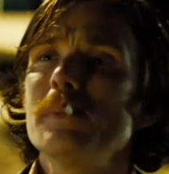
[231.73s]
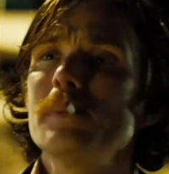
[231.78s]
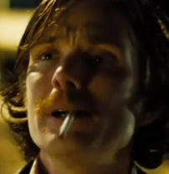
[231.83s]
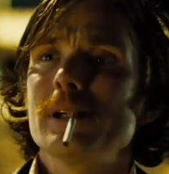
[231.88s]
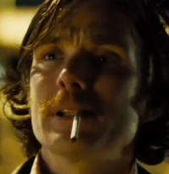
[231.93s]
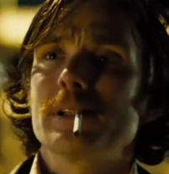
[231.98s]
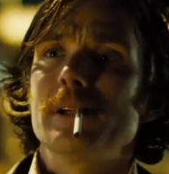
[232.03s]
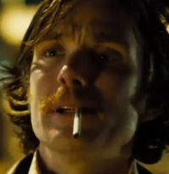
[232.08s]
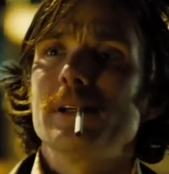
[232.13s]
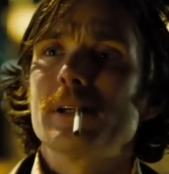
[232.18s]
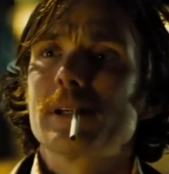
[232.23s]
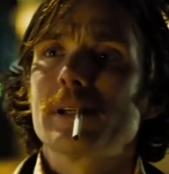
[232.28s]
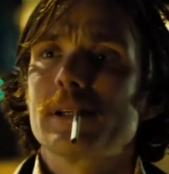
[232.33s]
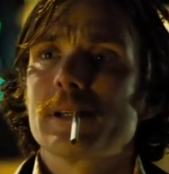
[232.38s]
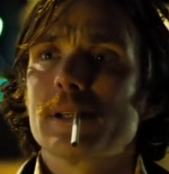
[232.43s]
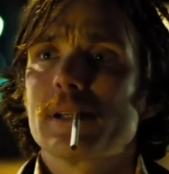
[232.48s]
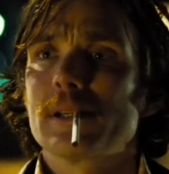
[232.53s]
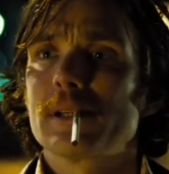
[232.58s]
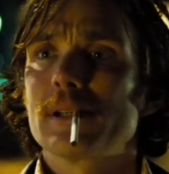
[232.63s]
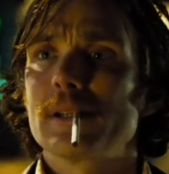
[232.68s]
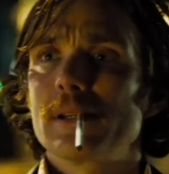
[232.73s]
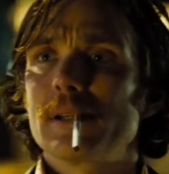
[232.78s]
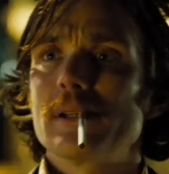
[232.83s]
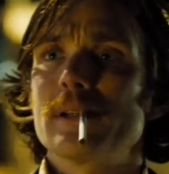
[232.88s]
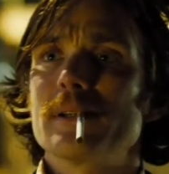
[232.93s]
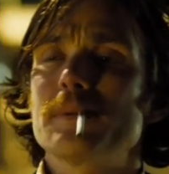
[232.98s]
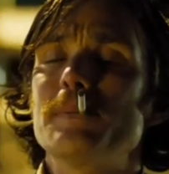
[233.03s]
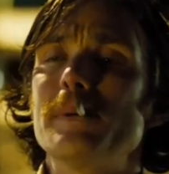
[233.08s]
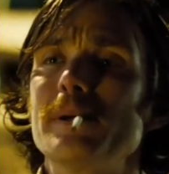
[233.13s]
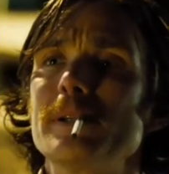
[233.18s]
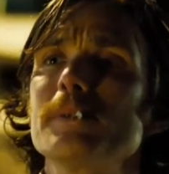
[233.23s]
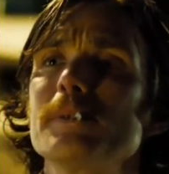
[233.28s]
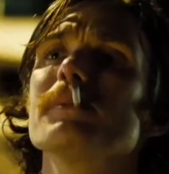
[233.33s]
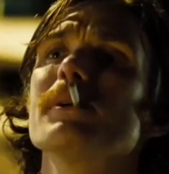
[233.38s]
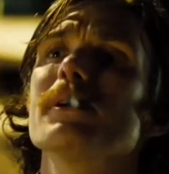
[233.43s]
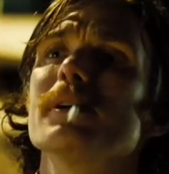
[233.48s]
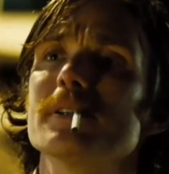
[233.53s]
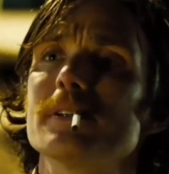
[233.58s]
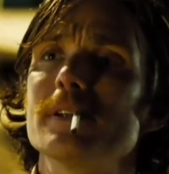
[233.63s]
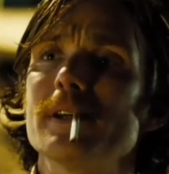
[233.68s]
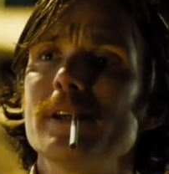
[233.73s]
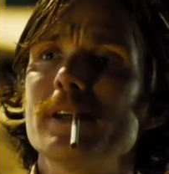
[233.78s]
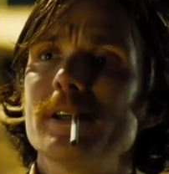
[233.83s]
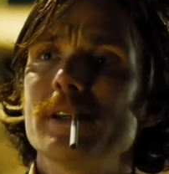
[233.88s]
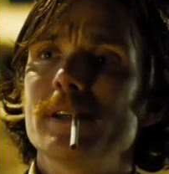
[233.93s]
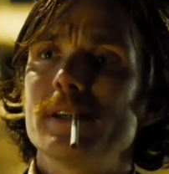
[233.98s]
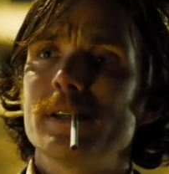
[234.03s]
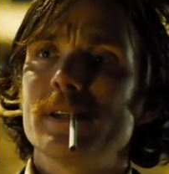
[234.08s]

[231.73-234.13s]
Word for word: the small talk. Let's buy some guns, eh?